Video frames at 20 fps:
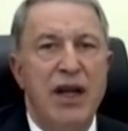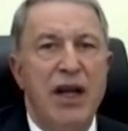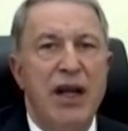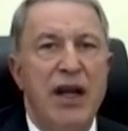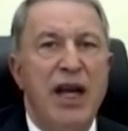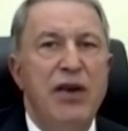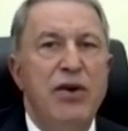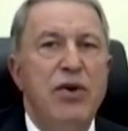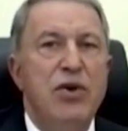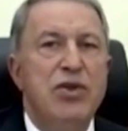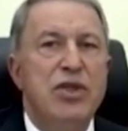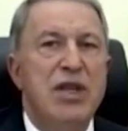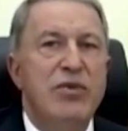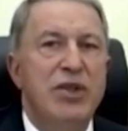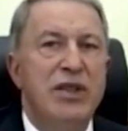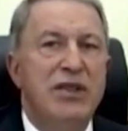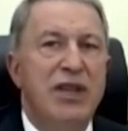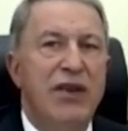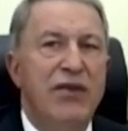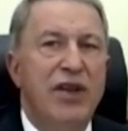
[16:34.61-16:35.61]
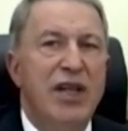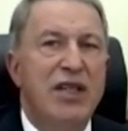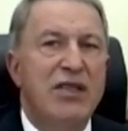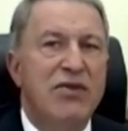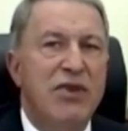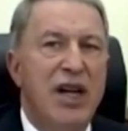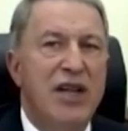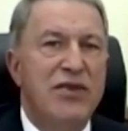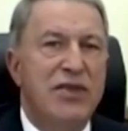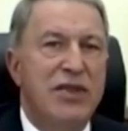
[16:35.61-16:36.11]
a huge humanitarian
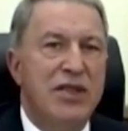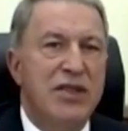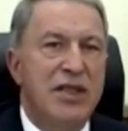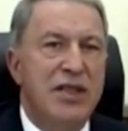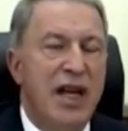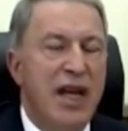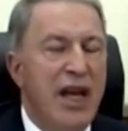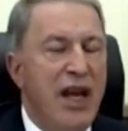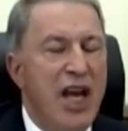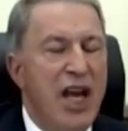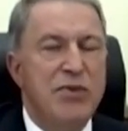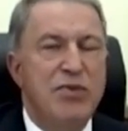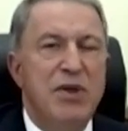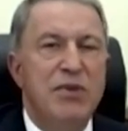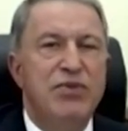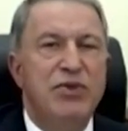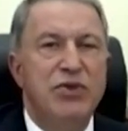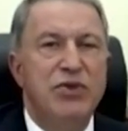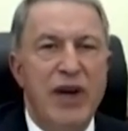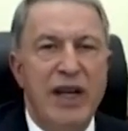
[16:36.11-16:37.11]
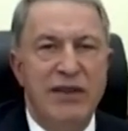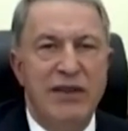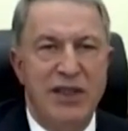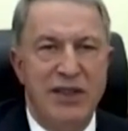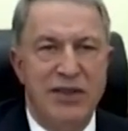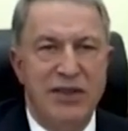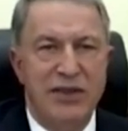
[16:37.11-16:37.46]
crisis has been prevented.